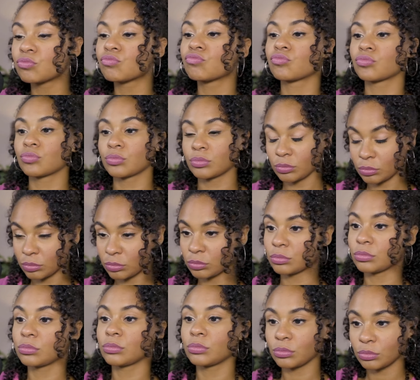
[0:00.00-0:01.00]
struggle with
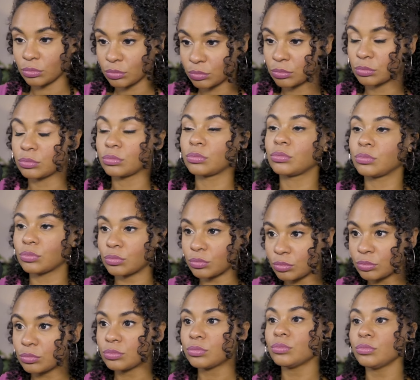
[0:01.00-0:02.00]
figuring out daily
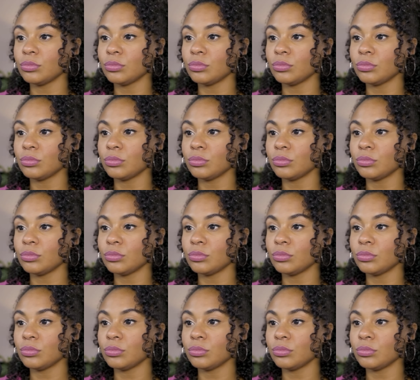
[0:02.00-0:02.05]
plans and